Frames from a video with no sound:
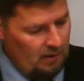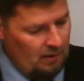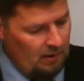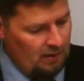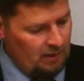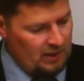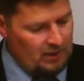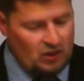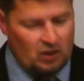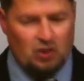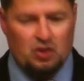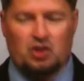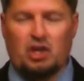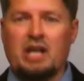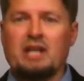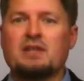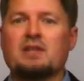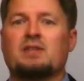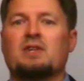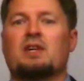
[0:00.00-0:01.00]
This is
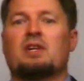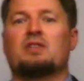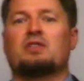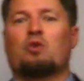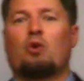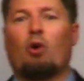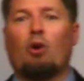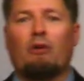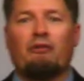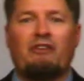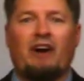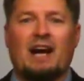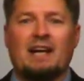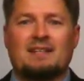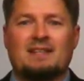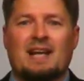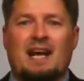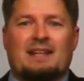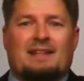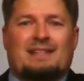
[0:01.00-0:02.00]
Jesus in his glorified
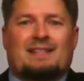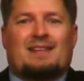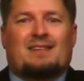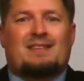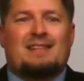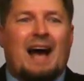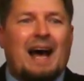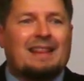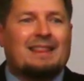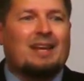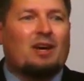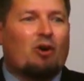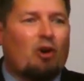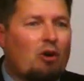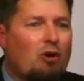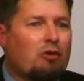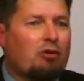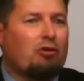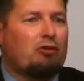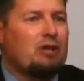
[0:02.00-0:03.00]
state. This is not the
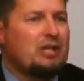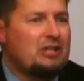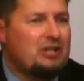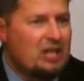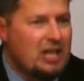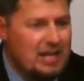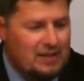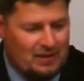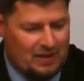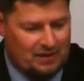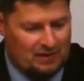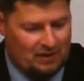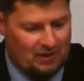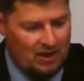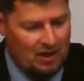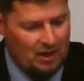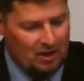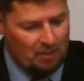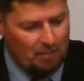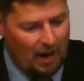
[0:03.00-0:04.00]
earthly Jesus.
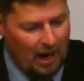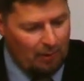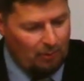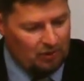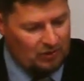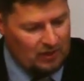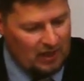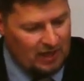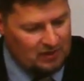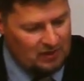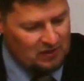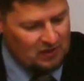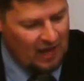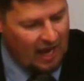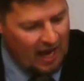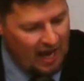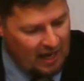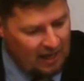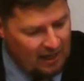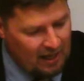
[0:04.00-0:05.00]
The Bible says his
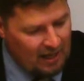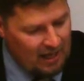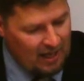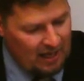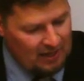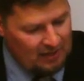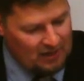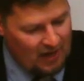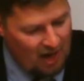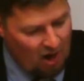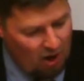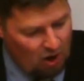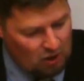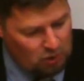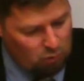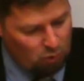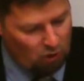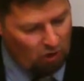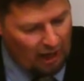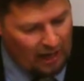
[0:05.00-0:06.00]
head and his hairs
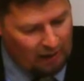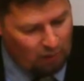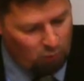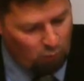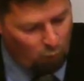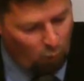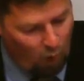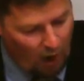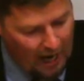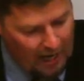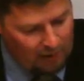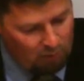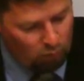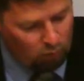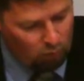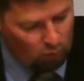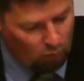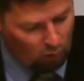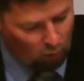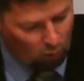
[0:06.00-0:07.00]
were like
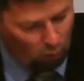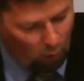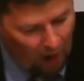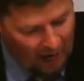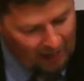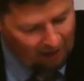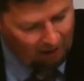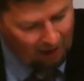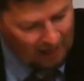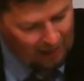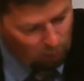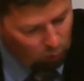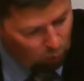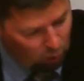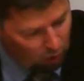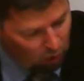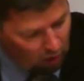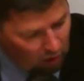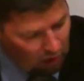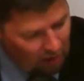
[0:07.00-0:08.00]
white were white like
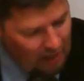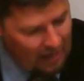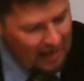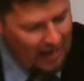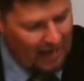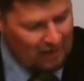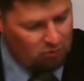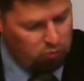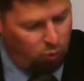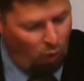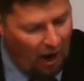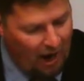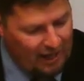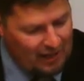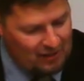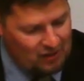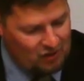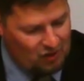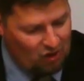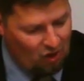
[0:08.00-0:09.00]
wool, as white
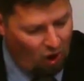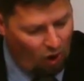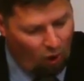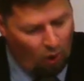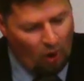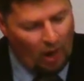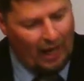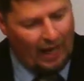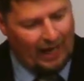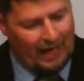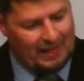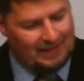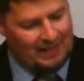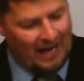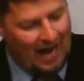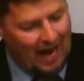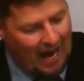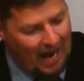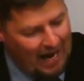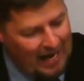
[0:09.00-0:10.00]
as snow, and his
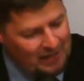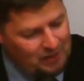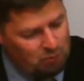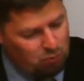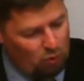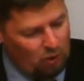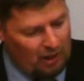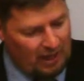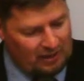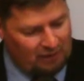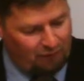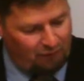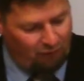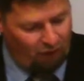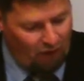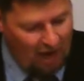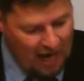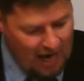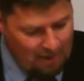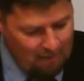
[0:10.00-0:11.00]
eyes were as
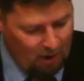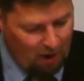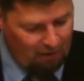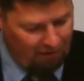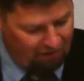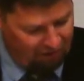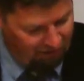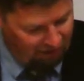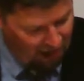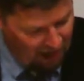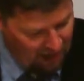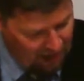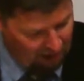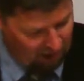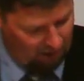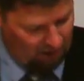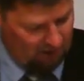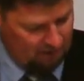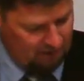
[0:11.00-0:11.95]
flame of fire,